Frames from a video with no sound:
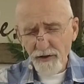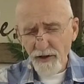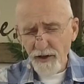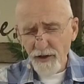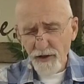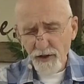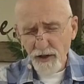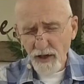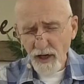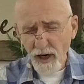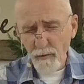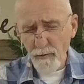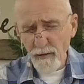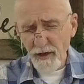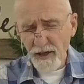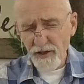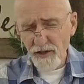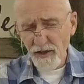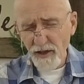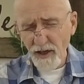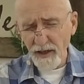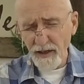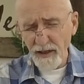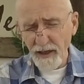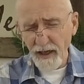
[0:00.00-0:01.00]
this coming
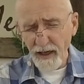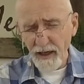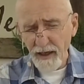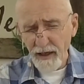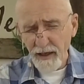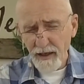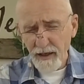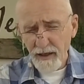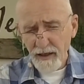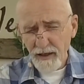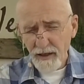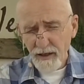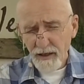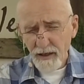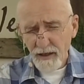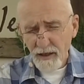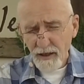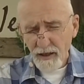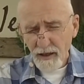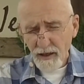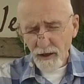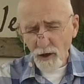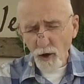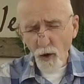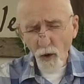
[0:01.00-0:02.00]
Sunday.
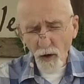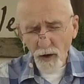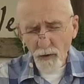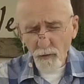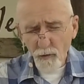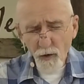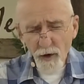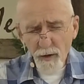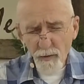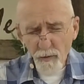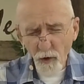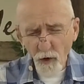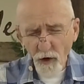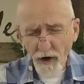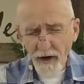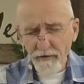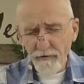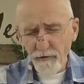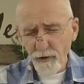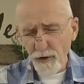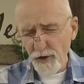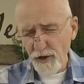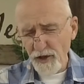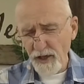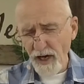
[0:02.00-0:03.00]
Lord, we pray
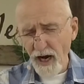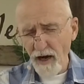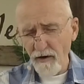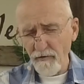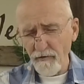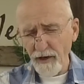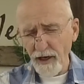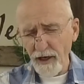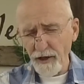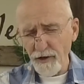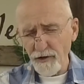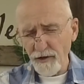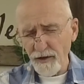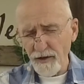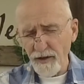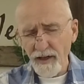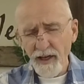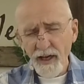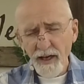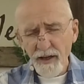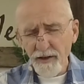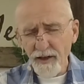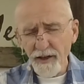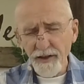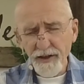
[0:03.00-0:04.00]
for salvation,
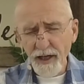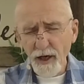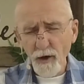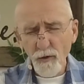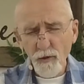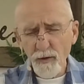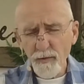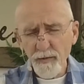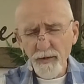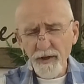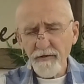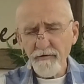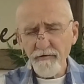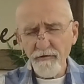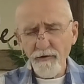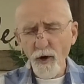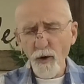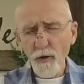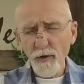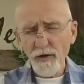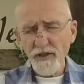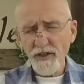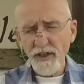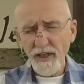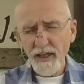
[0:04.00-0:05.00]
that there would be
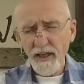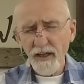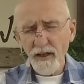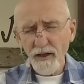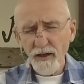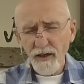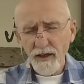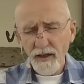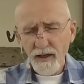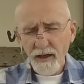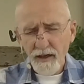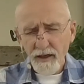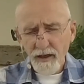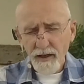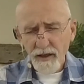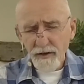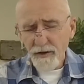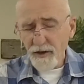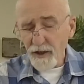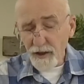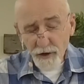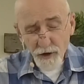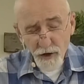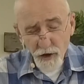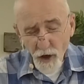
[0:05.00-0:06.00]
folks here
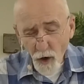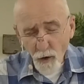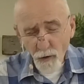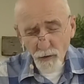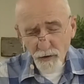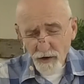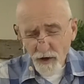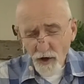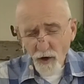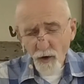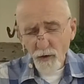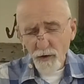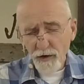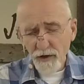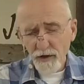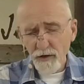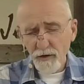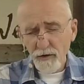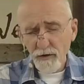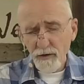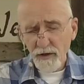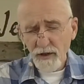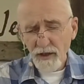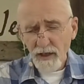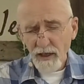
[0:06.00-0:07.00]
that don't know
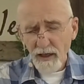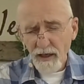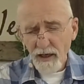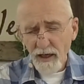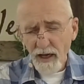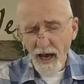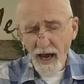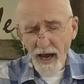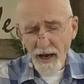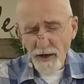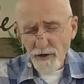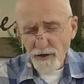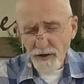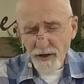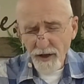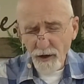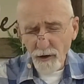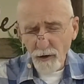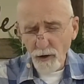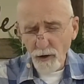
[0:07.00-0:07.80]
you as their